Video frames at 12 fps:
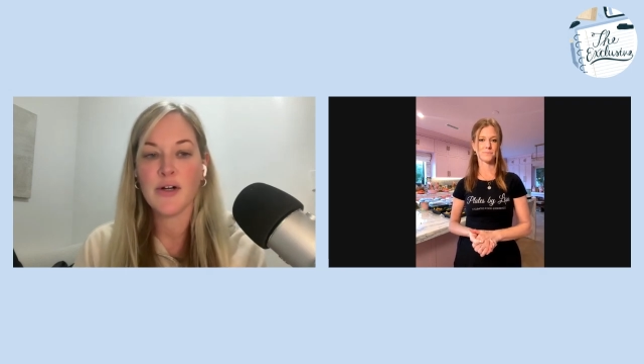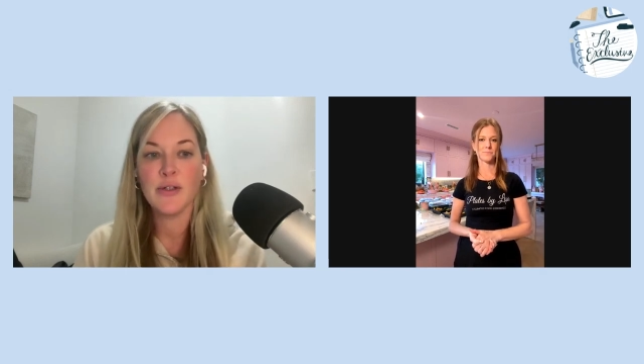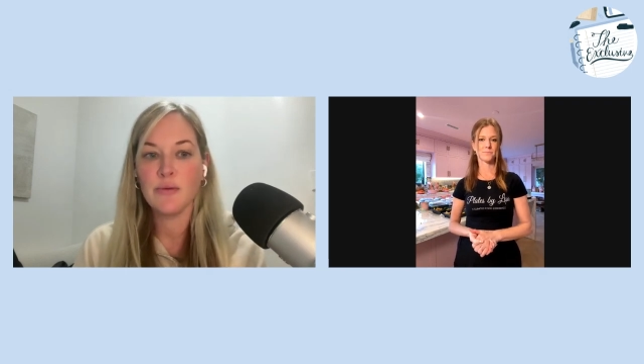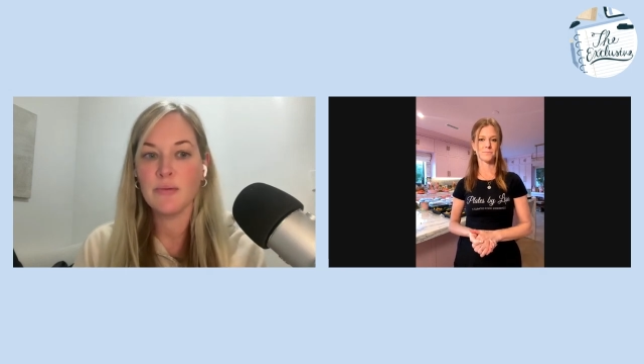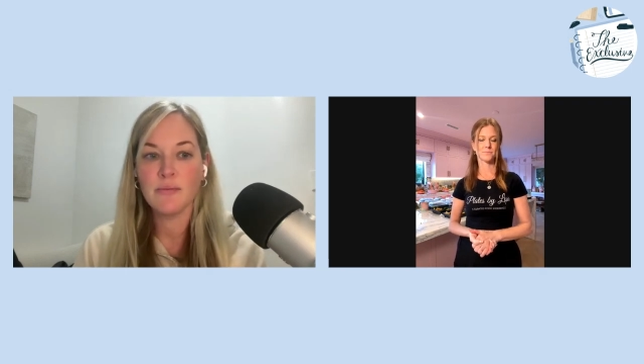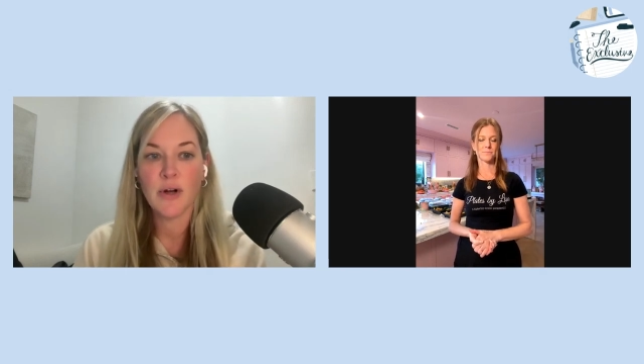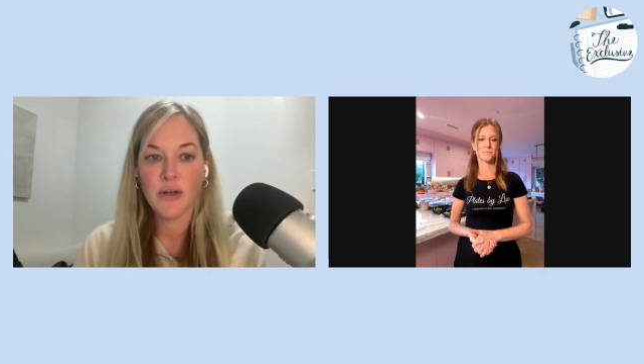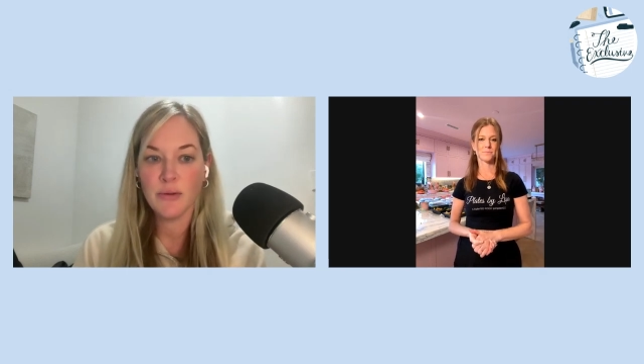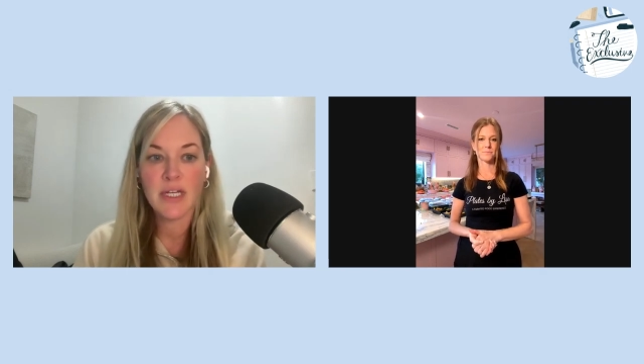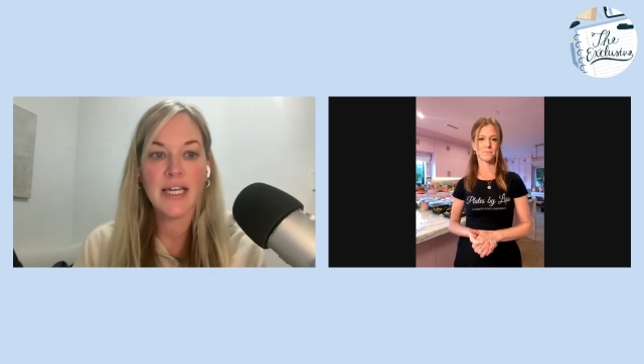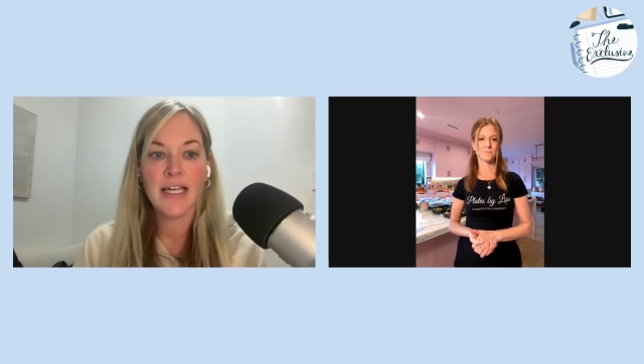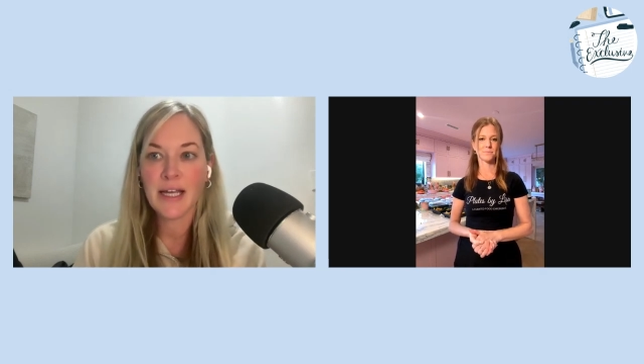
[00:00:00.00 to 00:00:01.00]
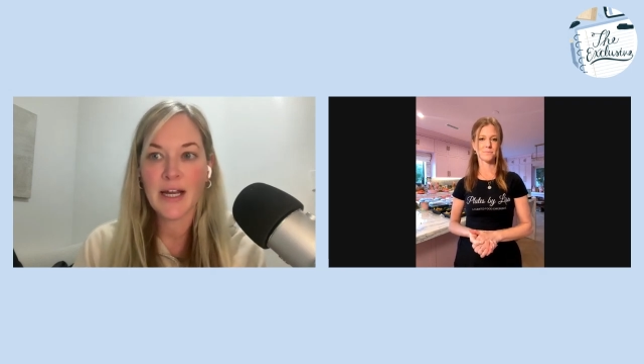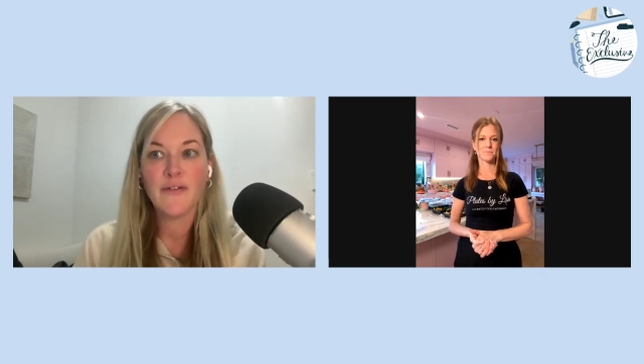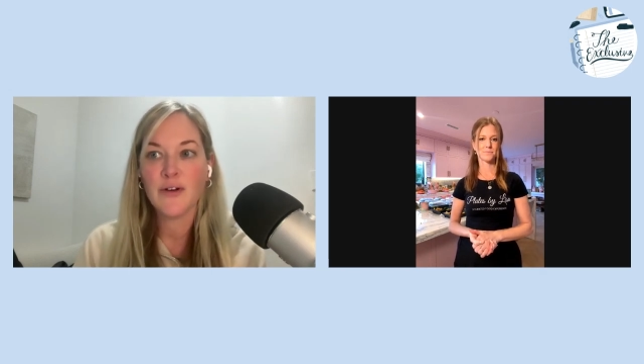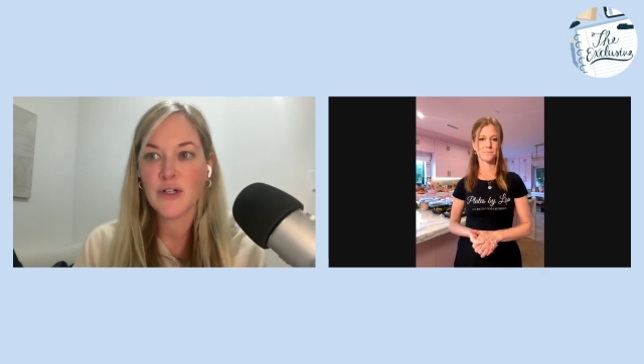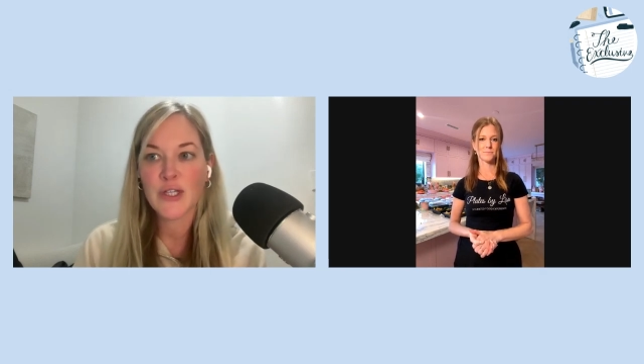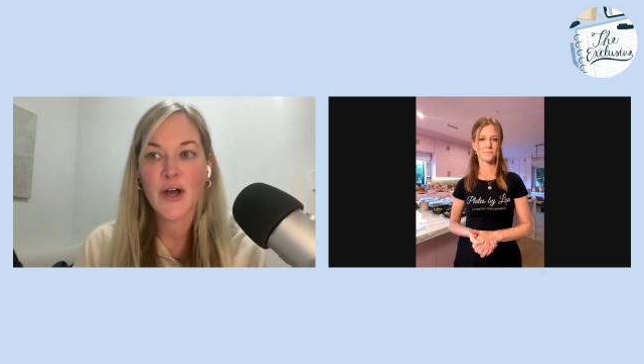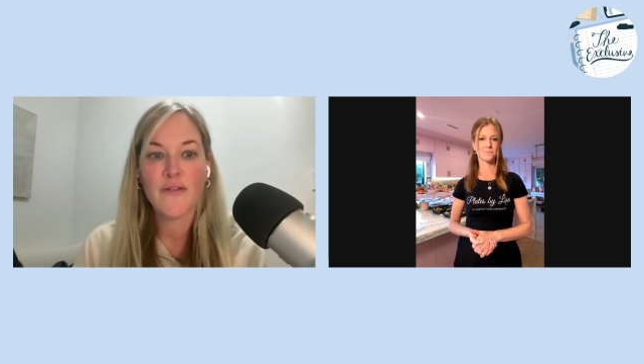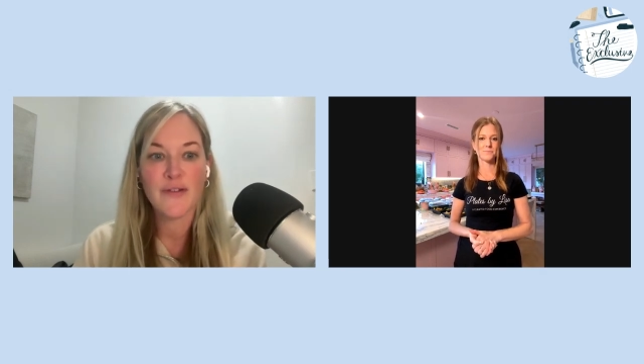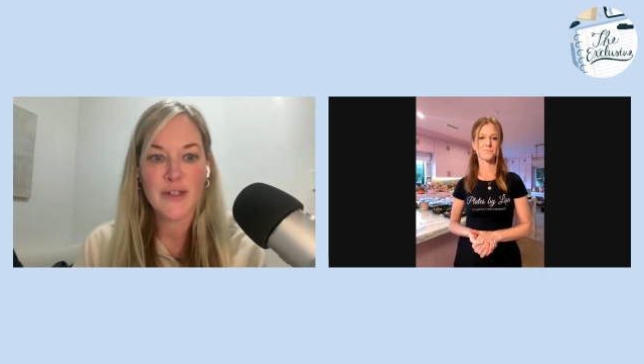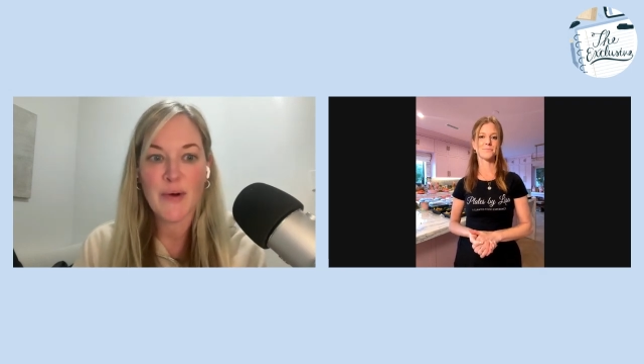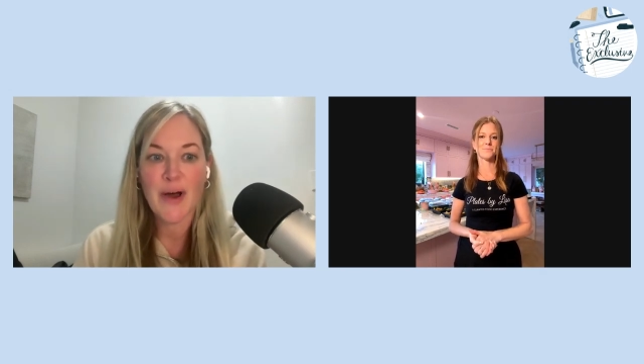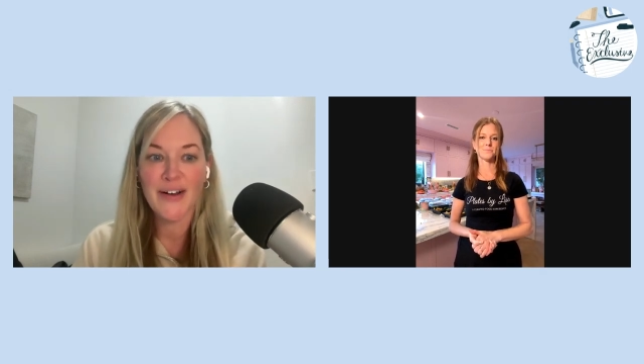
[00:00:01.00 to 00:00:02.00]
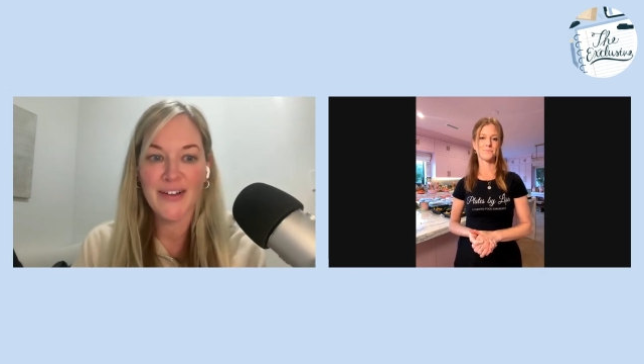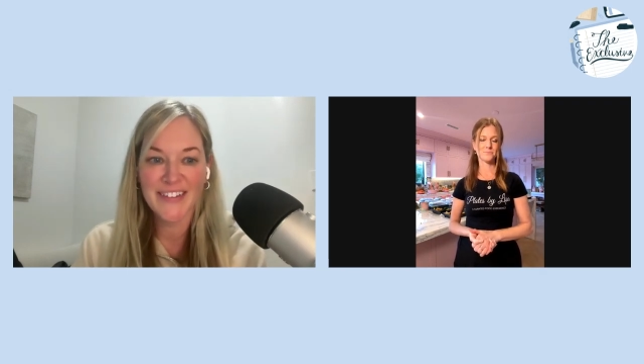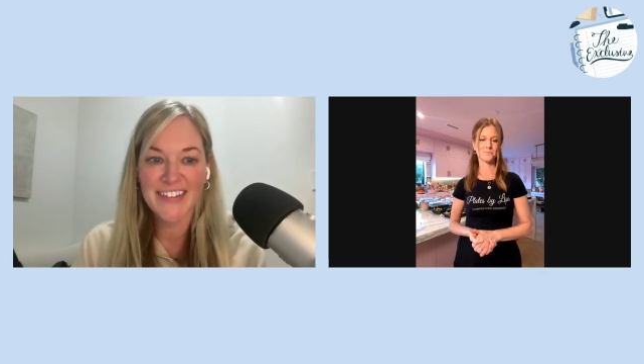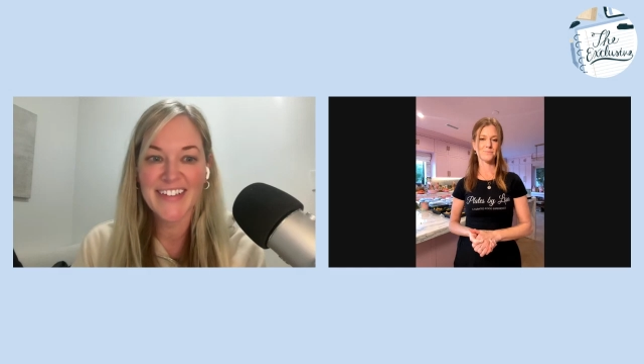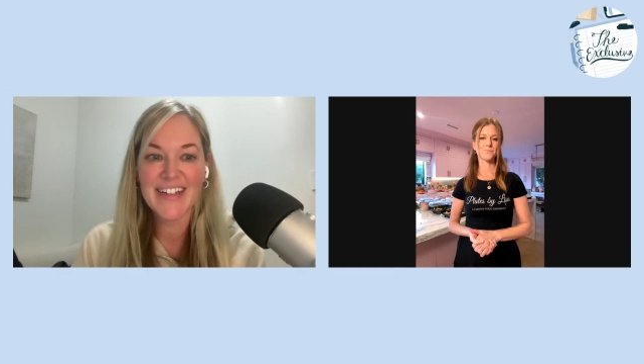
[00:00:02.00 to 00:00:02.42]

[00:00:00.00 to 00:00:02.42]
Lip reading: you taking care of yourself as well?